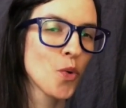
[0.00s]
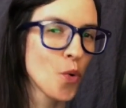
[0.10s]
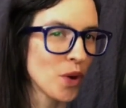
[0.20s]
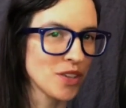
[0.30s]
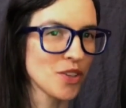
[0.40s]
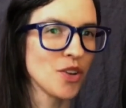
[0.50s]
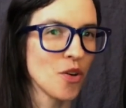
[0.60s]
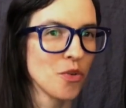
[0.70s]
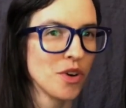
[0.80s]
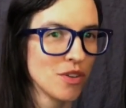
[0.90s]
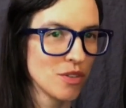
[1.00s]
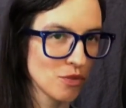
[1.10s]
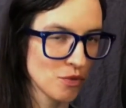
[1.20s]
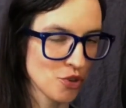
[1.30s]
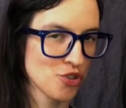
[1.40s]
going to know
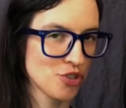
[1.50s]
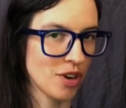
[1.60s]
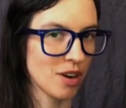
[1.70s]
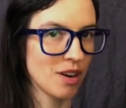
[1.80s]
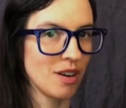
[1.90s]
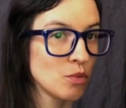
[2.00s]
for sure.